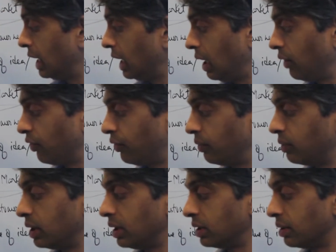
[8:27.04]
if
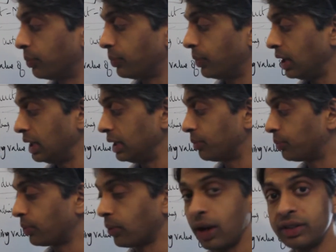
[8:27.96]
in the
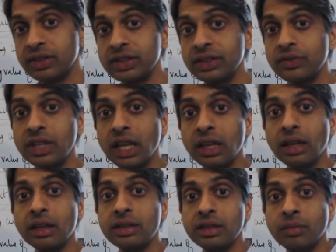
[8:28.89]
process of
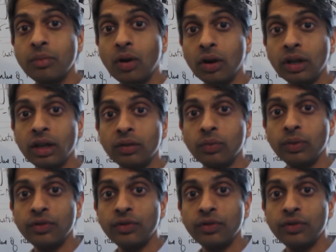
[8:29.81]
taking it to the market,